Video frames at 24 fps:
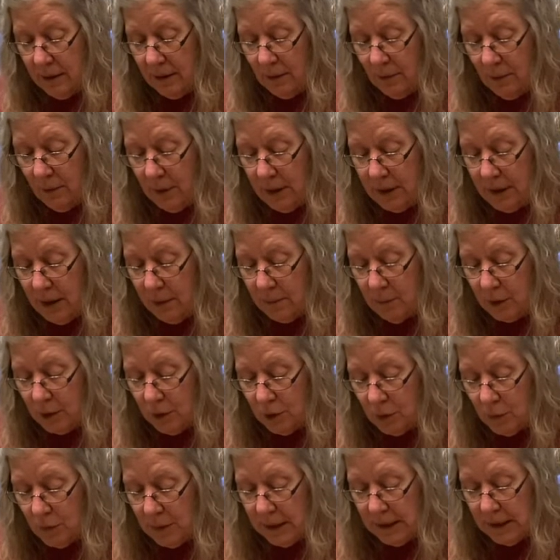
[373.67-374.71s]
when I'm
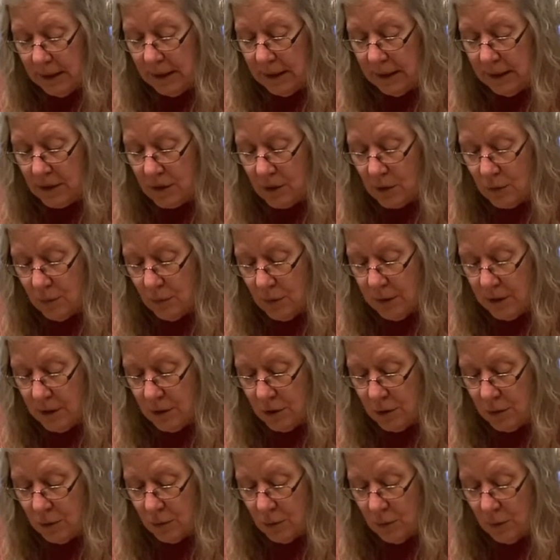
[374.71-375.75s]
gluing it, it's going
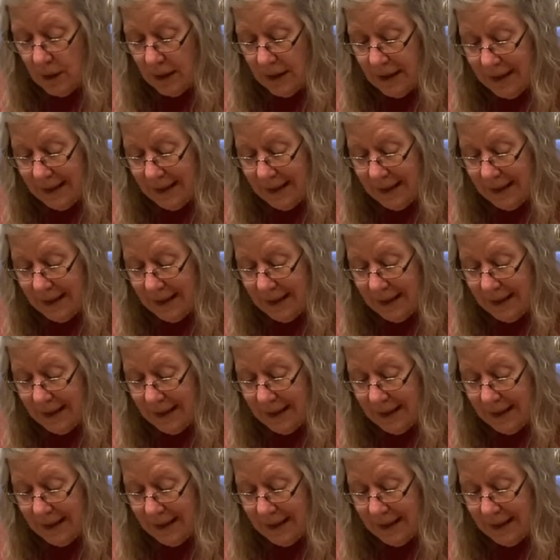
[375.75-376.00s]
to